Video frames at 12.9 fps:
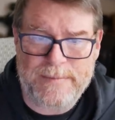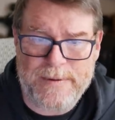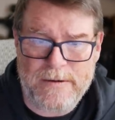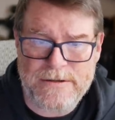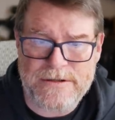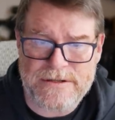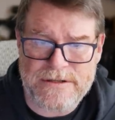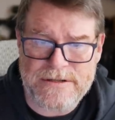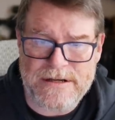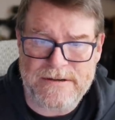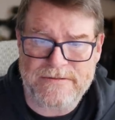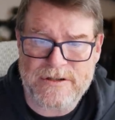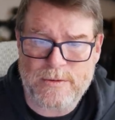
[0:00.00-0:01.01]
purchases
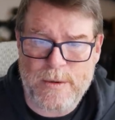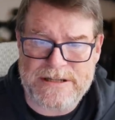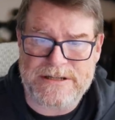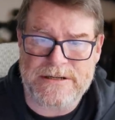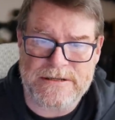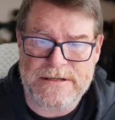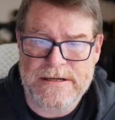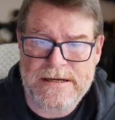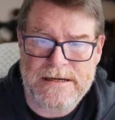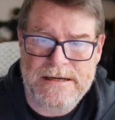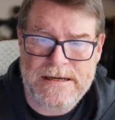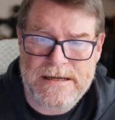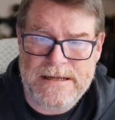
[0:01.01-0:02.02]
of switches
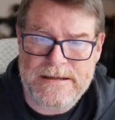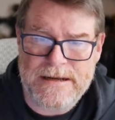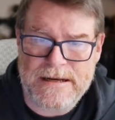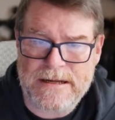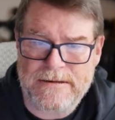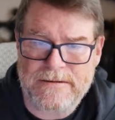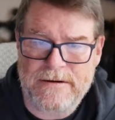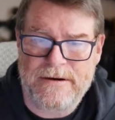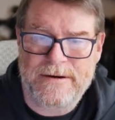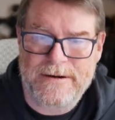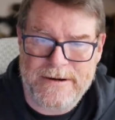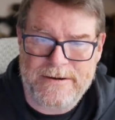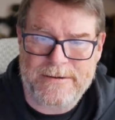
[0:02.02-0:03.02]
that it can
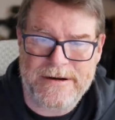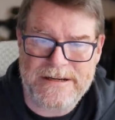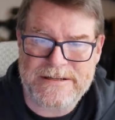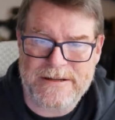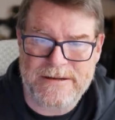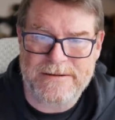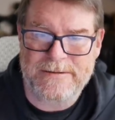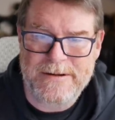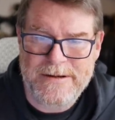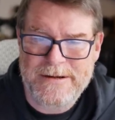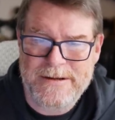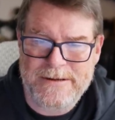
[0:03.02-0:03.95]
increase the,